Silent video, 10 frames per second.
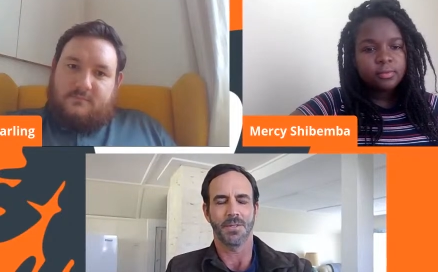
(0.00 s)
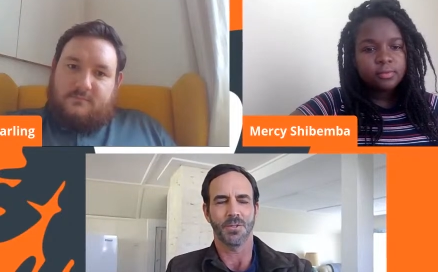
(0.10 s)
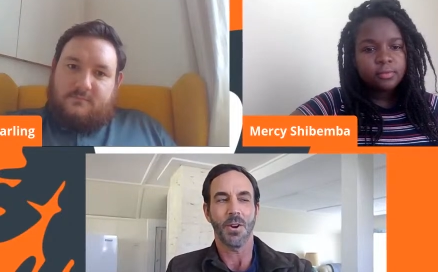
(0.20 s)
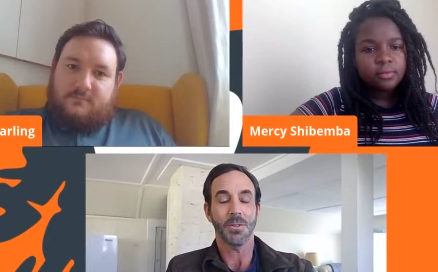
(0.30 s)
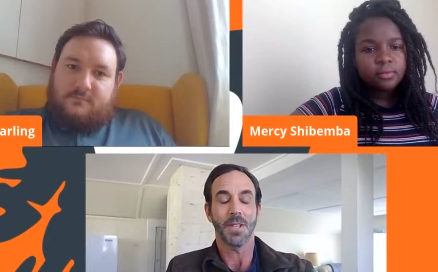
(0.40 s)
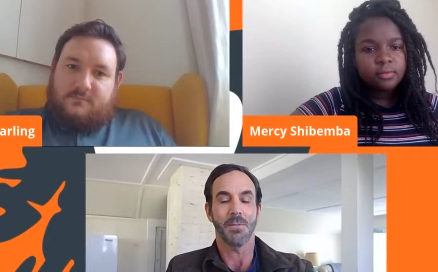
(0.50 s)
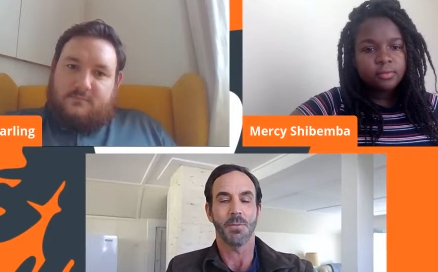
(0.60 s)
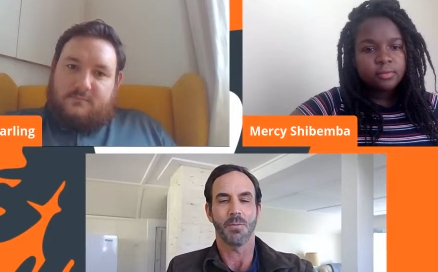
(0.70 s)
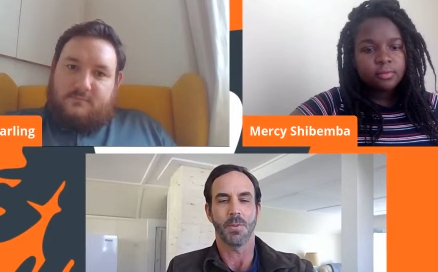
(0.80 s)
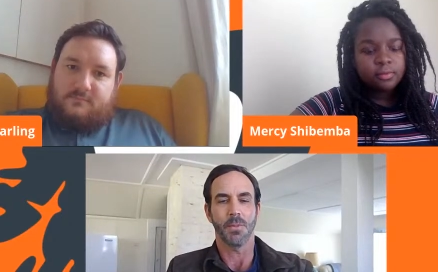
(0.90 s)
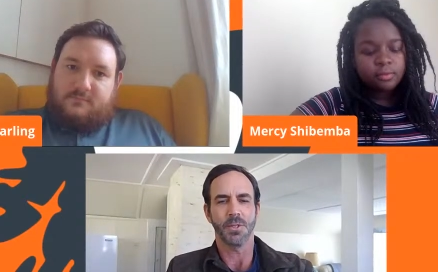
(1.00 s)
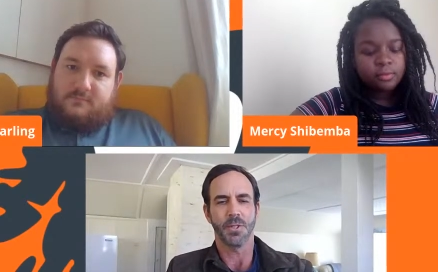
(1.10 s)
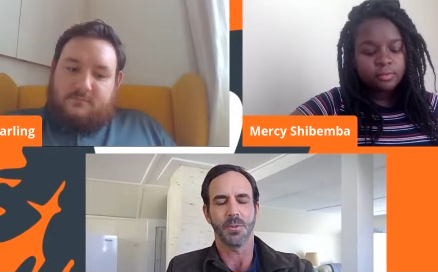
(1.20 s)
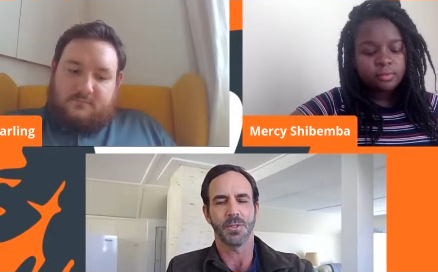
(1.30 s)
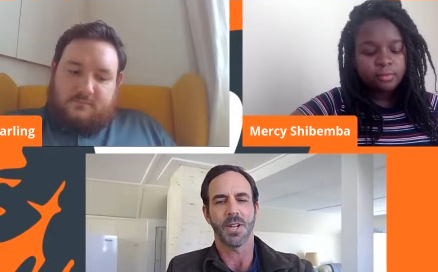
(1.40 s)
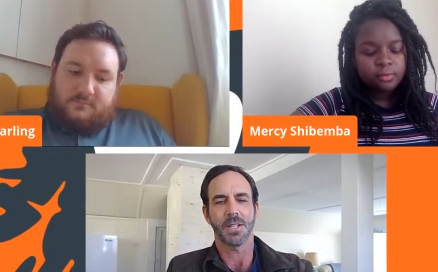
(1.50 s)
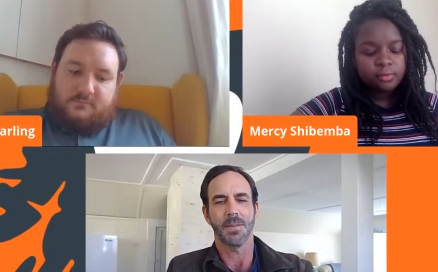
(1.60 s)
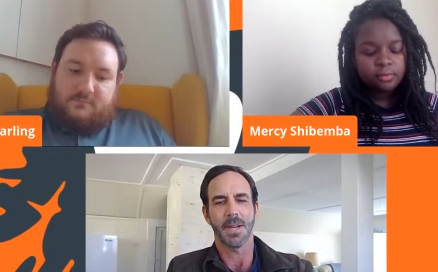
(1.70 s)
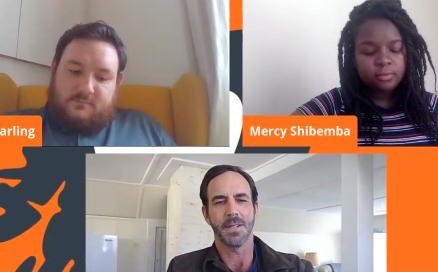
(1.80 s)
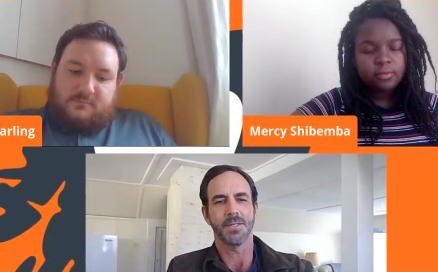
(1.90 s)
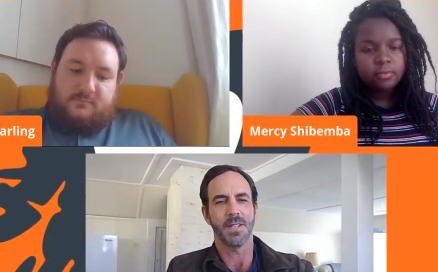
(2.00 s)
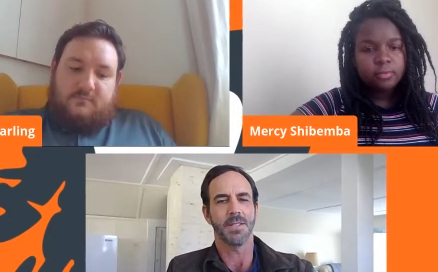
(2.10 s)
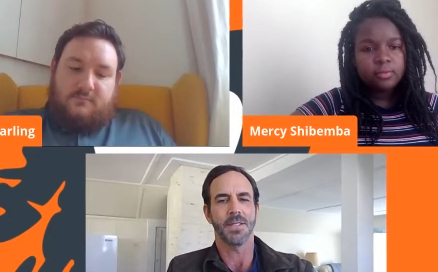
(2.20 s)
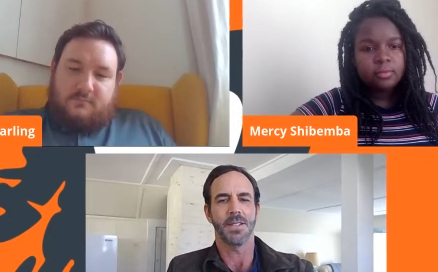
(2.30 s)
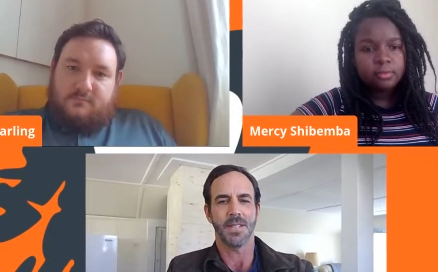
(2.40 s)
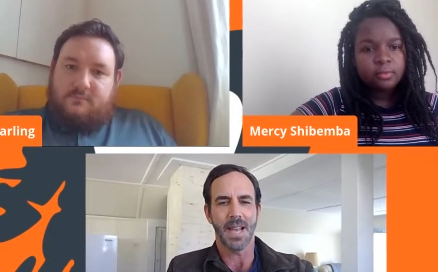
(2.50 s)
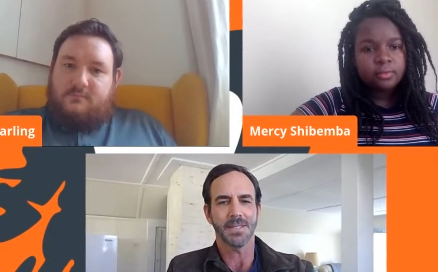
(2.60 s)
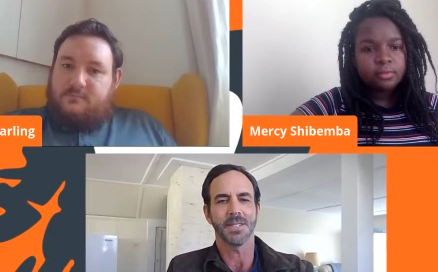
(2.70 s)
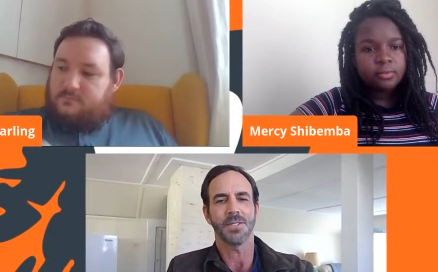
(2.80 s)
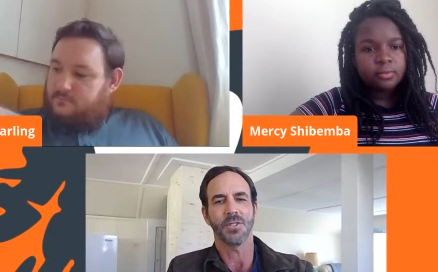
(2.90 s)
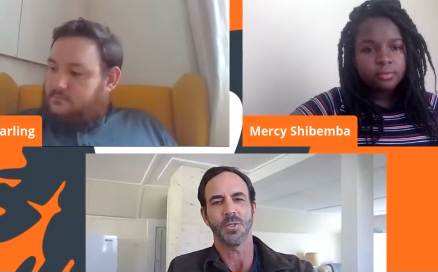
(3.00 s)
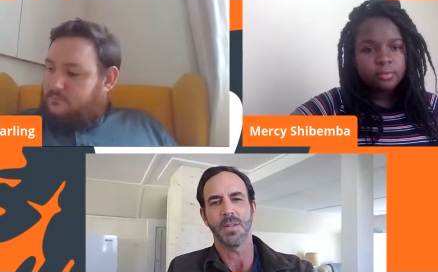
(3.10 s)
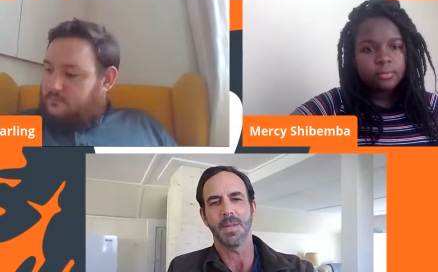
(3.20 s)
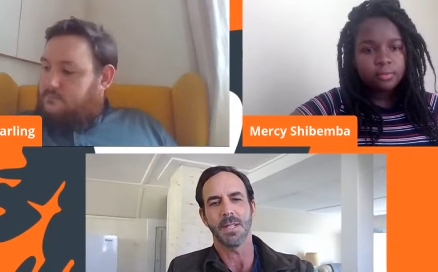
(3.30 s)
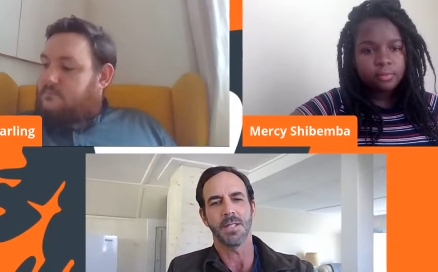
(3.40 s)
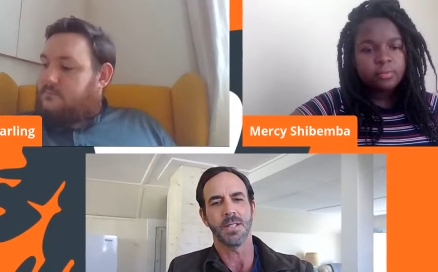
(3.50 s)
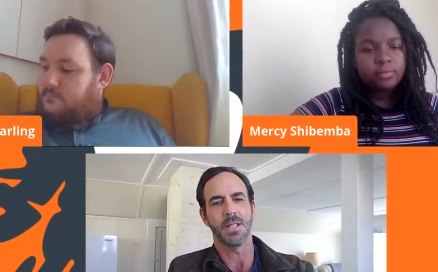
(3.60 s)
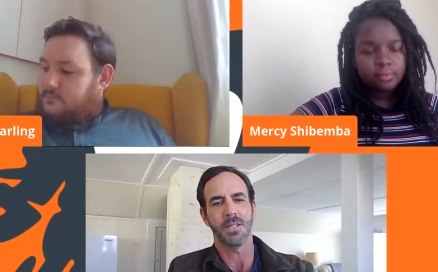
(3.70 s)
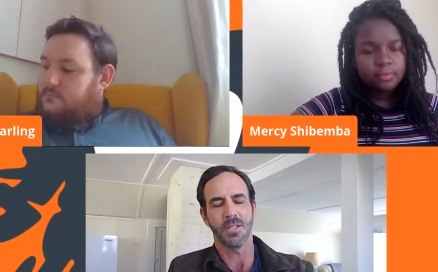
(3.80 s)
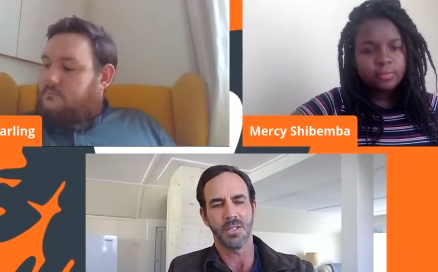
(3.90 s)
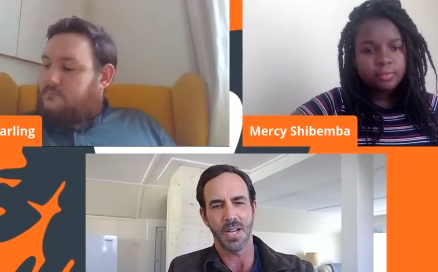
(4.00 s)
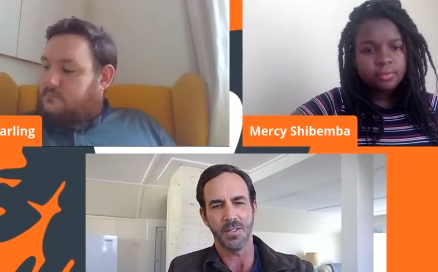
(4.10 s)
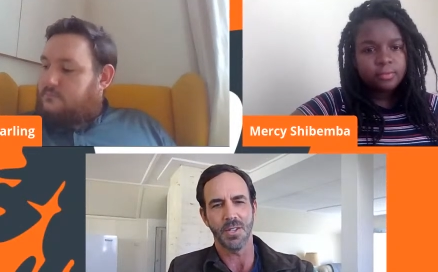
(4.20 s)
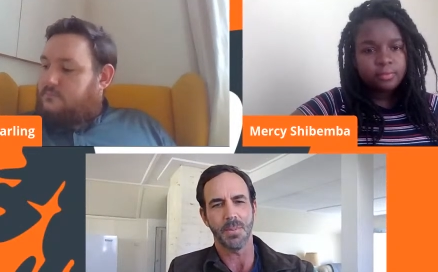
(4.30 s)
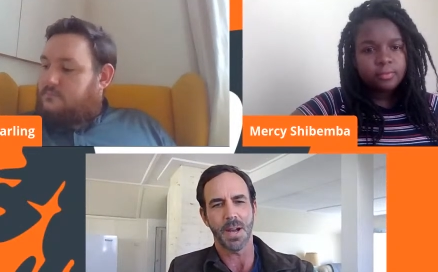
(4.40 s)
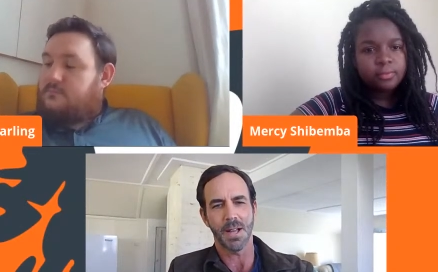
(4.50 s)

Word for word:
Speaker 1: strongly on what, what Mercy was talking about is, is, is access to treatment and to, and to changing